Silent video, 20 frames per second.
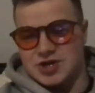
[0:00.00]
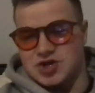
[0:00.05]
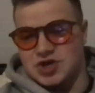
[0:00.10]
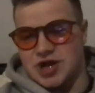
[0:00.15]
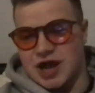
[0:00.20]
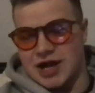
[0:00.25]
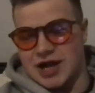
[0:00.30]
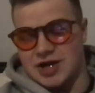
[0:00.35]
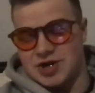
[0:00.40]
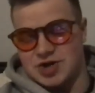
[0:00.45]

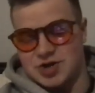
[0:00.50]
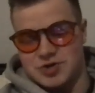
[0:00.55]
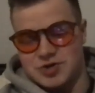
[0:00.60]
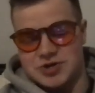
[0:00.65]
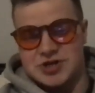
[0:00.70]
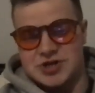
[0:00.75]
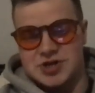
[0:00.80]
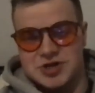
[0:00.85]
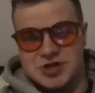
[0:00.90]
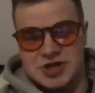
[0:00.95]
Jack and John,
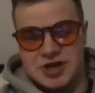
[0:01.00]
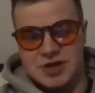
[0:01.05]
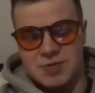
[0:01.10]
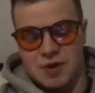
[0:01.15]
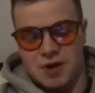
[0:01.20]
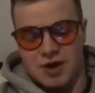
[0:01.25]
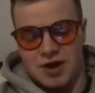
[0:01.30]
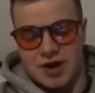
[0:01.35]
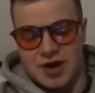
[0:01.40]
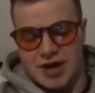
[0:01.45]
did you see
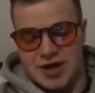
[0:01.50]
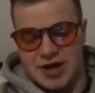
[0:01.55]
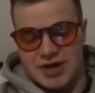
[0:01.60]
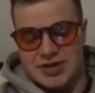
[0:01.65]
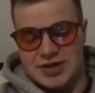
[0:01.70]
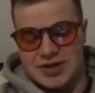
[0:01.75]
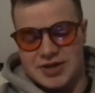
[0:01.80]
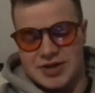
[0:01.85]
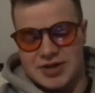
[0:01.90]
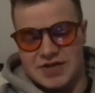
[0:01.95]
what I
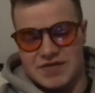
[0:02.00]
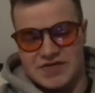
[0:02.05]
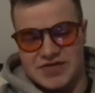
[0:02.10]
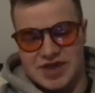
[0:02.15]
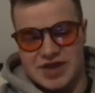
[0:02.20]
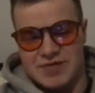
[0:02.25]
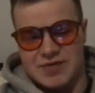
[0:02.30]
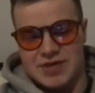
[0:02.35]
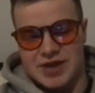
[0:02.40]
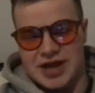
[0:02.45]
did the other
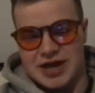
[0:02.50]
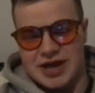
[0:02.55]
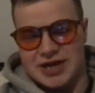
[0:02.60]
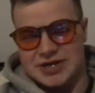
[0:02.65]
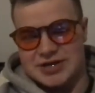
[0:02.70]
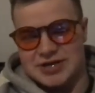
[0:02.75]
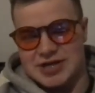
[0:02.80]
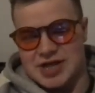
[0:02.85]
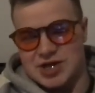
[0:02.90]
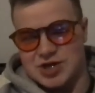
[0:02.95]
day with the leg
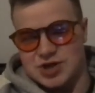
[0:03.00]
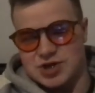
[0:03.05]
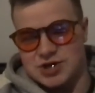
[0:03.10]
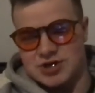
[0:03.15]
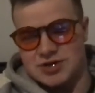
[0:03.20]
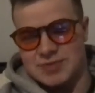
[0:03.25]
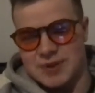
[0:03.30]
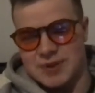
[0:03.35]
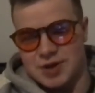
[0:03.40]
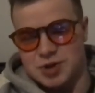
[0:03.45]

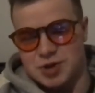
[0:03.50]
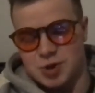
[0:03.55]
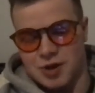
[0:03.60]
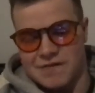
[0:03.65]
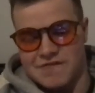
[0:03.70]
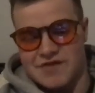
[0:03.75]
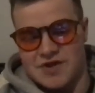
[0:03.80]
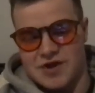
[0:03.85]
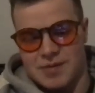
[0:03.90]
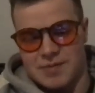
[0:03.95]
extensions about
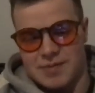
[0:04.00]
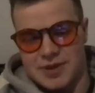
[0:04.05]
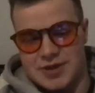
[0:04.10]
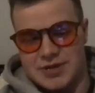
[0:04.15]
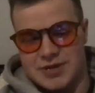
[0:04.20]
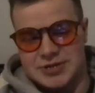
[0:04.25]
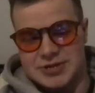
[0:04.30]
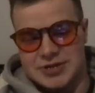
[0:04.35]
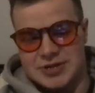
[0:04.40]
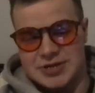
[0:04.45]
driving up
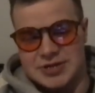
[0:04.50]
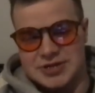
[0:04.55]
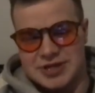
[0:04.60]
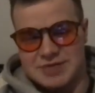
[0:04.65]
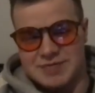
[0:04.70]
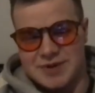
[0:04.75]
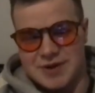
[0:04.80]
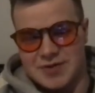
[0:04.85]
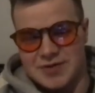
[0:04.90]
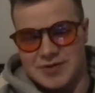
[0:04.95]
into the
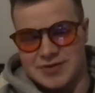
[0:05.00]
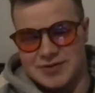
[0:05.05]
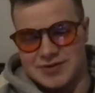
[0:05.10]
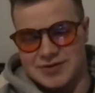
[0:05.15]
seatbelt?